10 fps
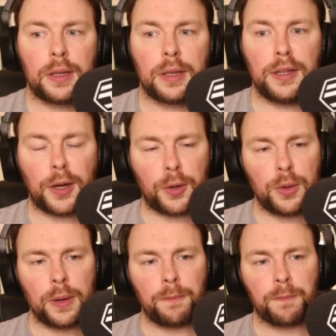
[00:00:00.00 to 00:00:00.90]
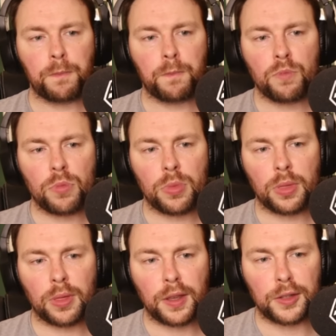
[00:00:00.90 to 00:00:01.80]
You know,
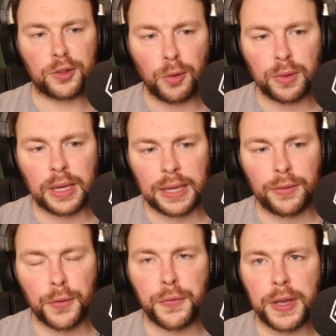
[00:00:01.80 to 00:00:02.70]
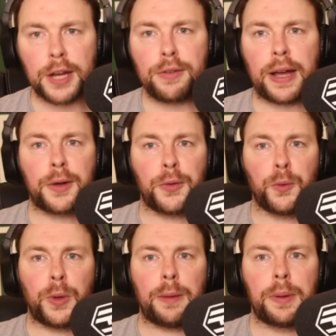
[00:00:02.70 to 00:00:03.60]
don't get given a fair crack of the
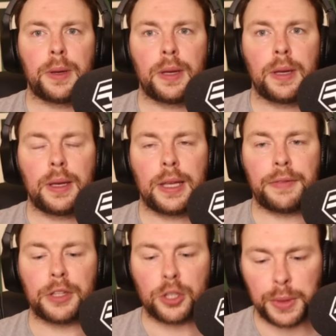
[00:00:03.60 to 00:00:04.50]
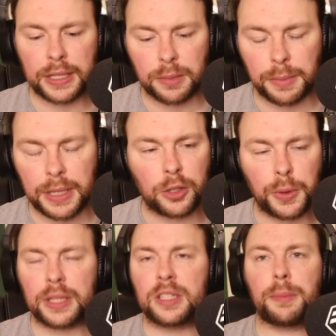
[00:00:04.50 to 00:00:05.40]
whip. And if they're doing it to me, they're
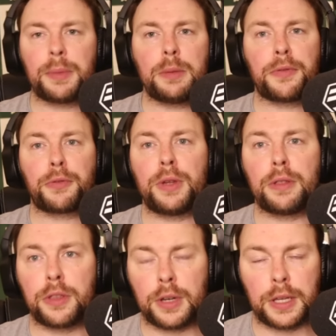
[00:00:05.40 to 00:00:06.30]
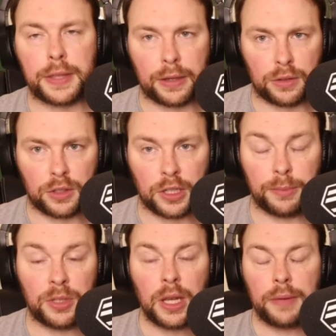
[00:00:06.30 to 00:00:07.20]
doing it to somebody with 30,000
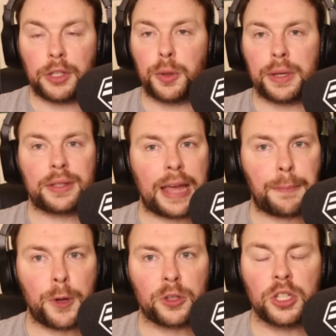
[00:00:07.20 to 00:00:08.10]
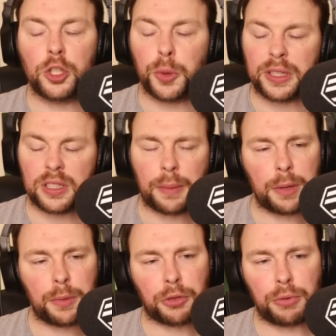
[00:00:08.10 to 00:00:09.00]
subs. If they're doing it to that person, they're doing it to
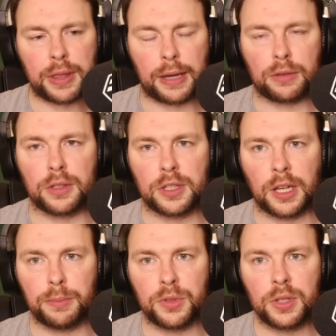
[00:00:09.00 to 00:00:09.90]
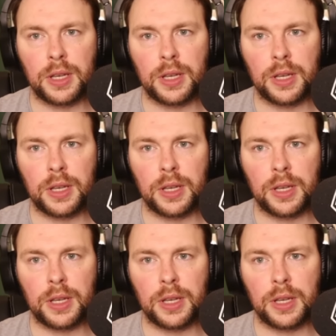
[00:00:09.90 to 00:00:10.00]
somebody with 3,000 subs.